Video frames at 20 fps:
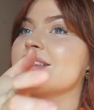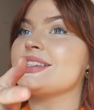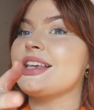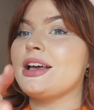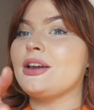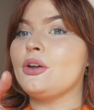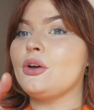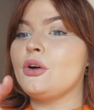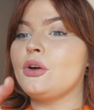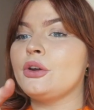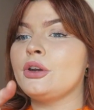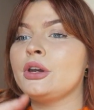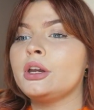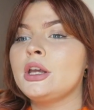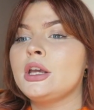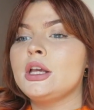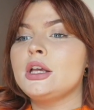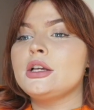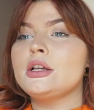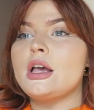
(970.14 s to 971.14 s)
the
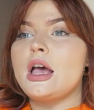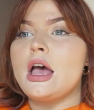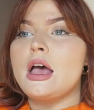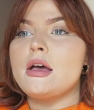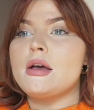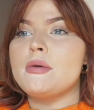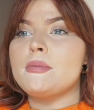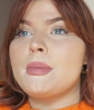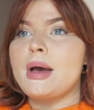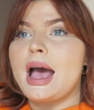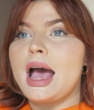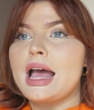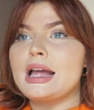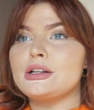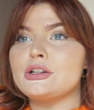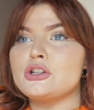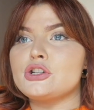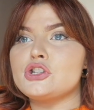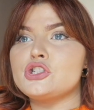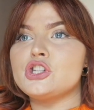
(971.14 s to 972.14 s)
salon,
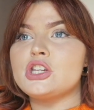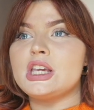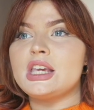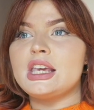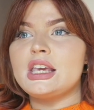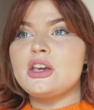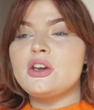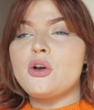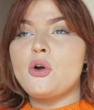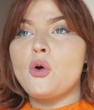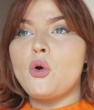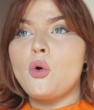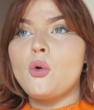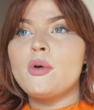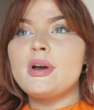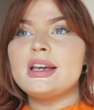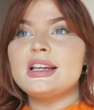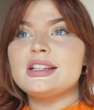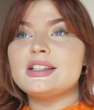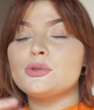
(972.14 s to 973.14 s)
and she
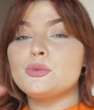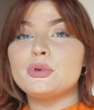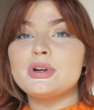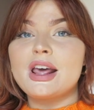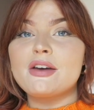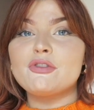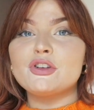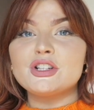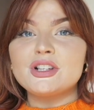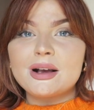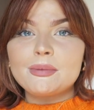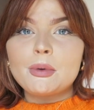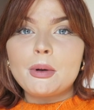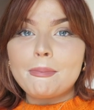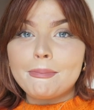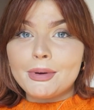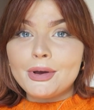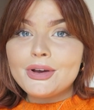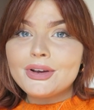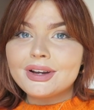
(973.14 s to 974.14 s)
always will never
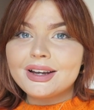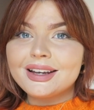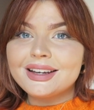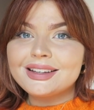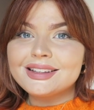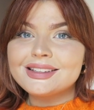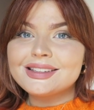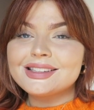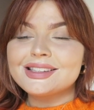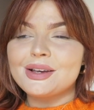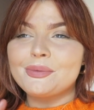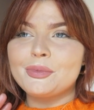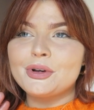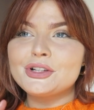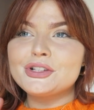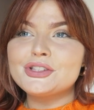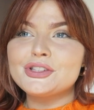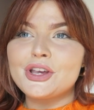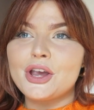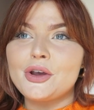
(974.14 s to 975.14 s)
double book
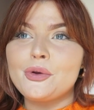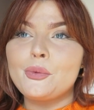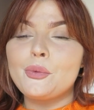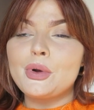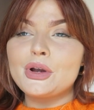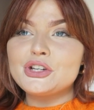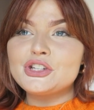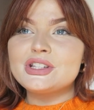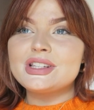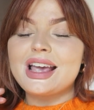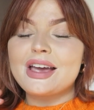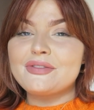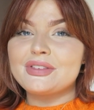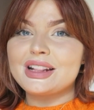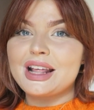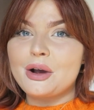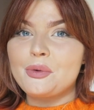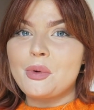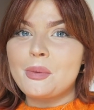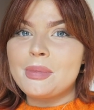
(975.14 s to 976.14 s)
someone. So when she's
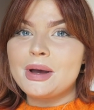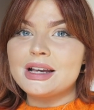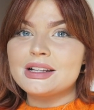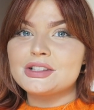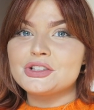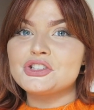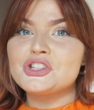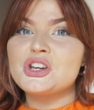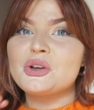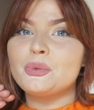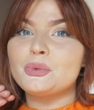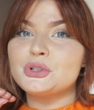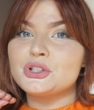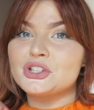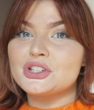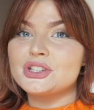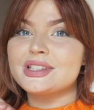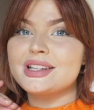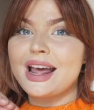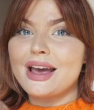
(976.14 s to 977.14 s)
having that one person, she will
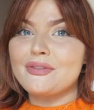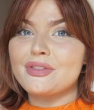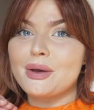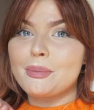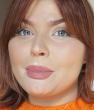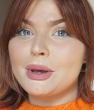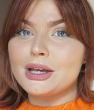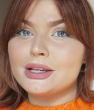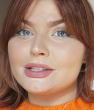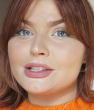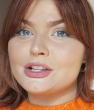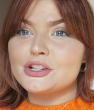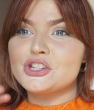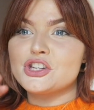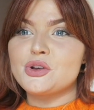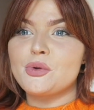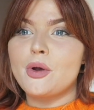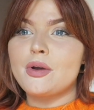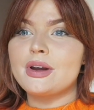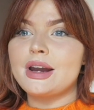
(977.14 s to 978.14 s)
just have that person.
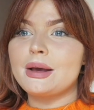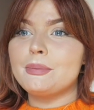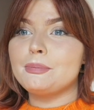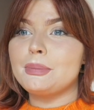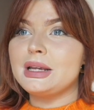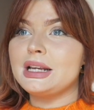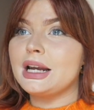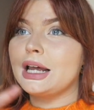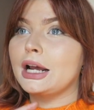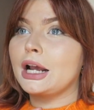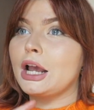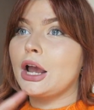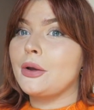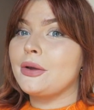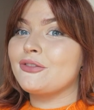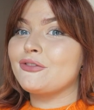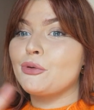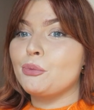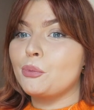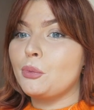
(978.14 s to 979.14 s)
She won't be like
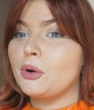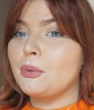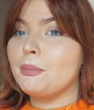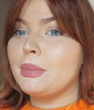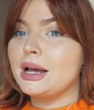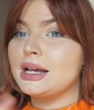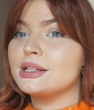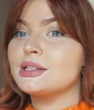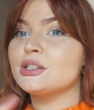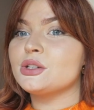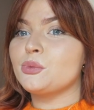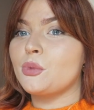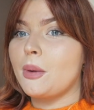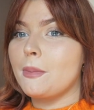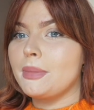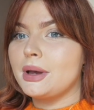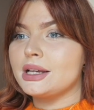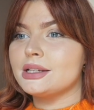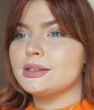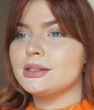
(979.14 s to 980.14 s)
going from one person to
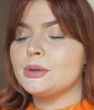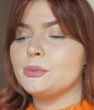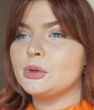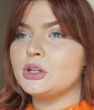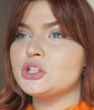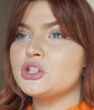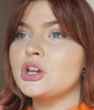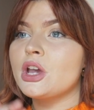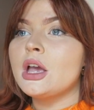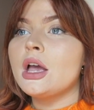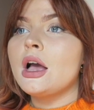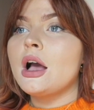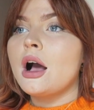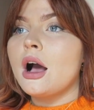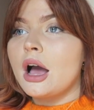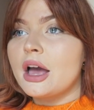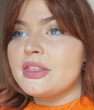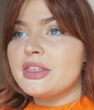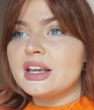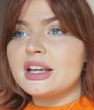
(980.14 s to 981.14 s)
one person, which
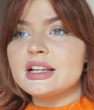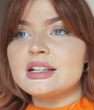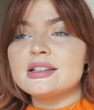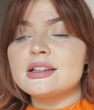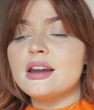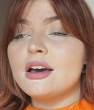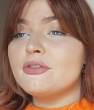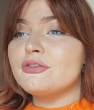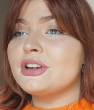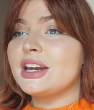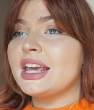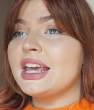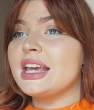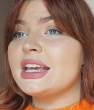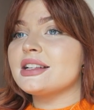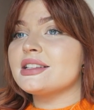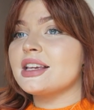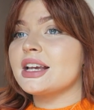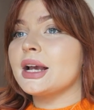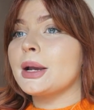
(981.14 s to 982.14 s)
I think is
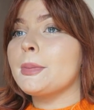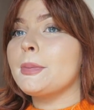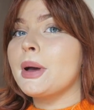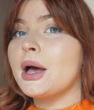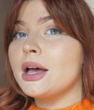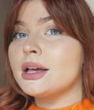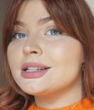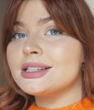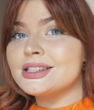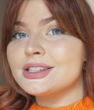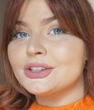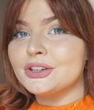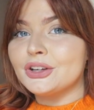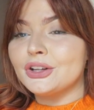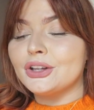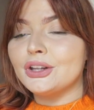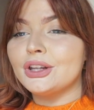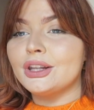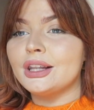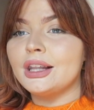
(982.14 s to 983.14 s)
lovely. It's like a
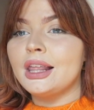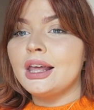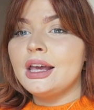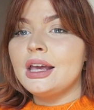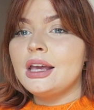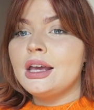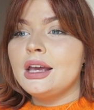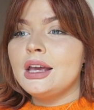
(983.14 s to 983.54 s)
personal,